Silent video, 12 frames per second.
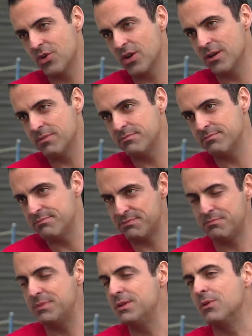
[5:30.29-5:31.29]
We're
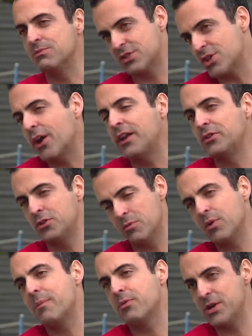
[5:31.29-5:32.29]
you know, starting to do
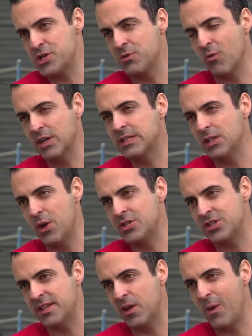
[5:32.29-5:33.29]
preparation work to
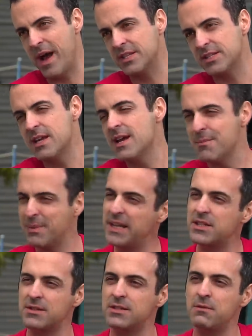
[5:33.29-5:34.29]
launch in the U S. But
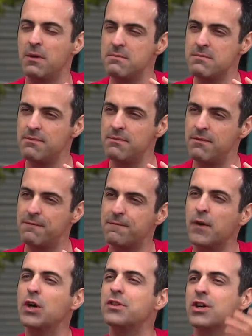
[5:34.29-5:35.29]
it's
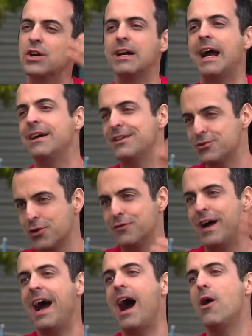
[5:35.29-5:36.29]
further
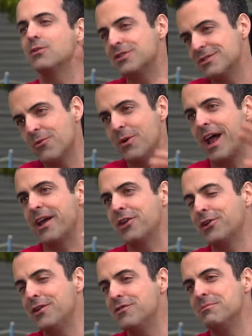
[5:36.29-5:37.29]
sort of out what I
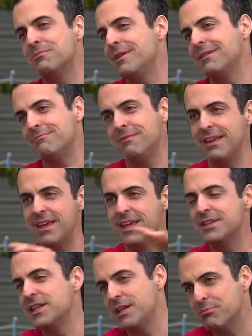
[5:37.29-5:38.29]
could even
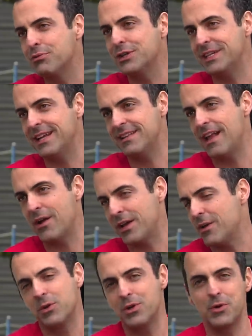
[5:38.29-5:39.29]
easily predict now.
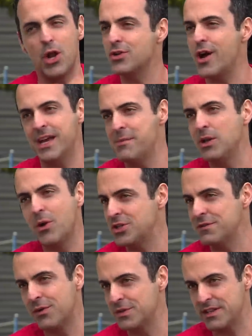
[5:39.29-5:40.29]
Here. Yeah. We're, we're not talking about
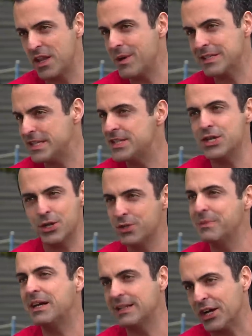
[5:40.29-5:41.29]
launching phones in the U S this year,
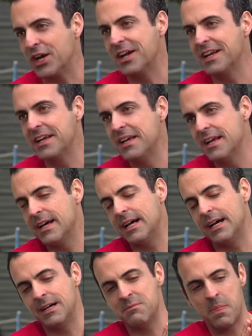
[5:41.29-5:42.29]
to be clear. Yeah.
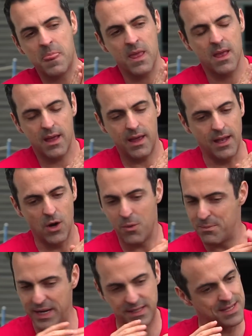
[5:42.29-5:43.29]
Um, you
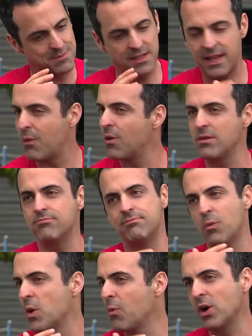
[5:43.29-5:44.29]
know, but it's something that we're,
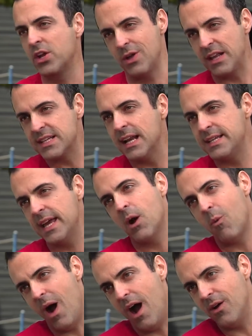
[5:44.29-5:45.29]
we're working on. It's going to take
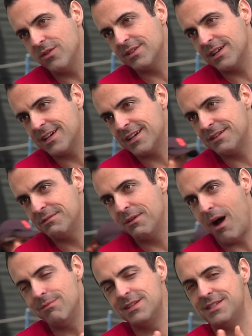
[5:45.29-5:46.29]
a while, uh,
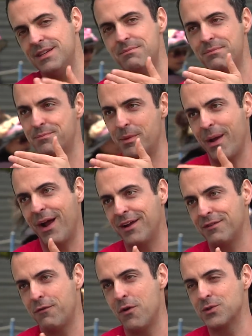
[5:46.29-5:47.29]
obviously
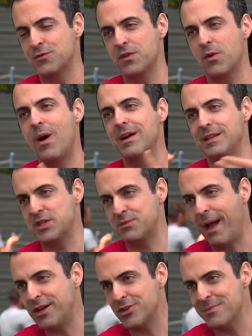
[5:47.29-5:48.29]
preparing phones for the wireless
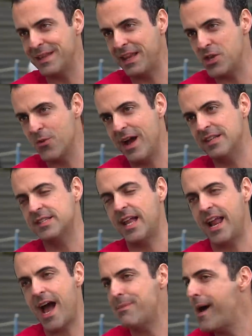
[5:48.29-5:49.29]
spectrum in the U S,
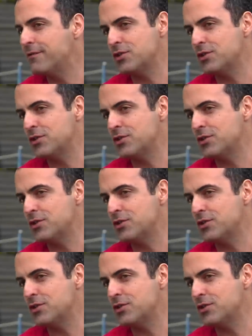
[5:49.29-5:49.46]
setting up yeah.